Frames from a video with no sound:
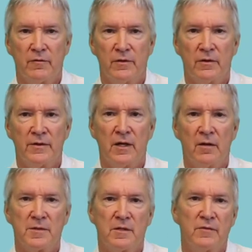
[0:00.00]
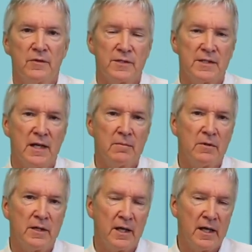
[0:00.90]
field that helps us feel
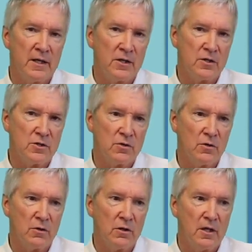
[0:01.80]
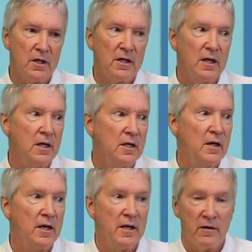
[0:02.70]
stable and in control in an
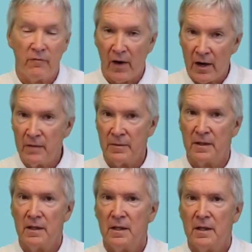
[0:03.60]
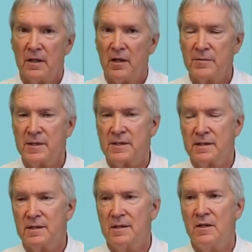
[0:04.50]
environment. It helps us
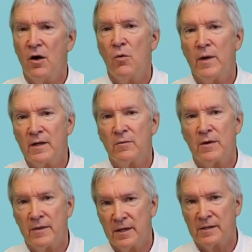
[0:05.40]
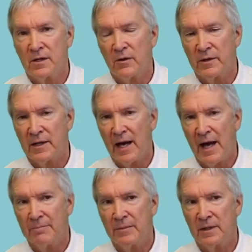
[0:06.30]
know when and where things are going to
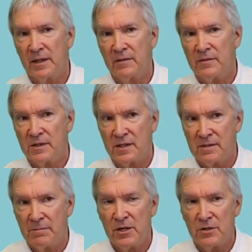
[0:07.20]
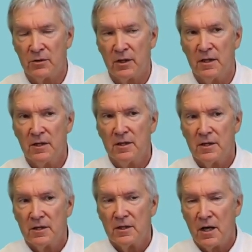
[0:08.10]
happen. It gives us a spatial
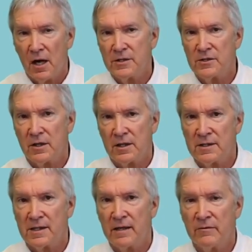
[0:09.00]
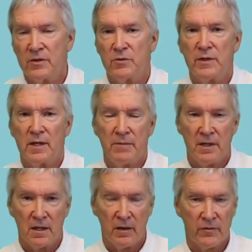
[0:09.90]
construct inside of which we can be
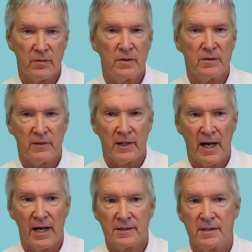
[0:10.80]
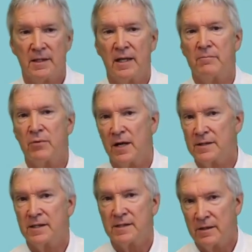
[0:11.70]
comfortable and relaxed and then
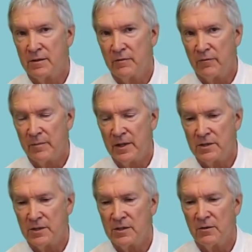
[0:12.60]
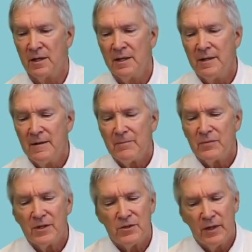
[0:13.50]
process other information. So
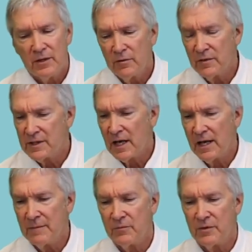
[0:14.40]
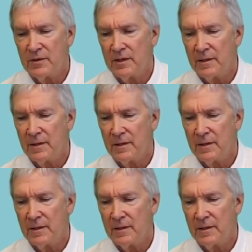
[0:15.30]
the trend over time with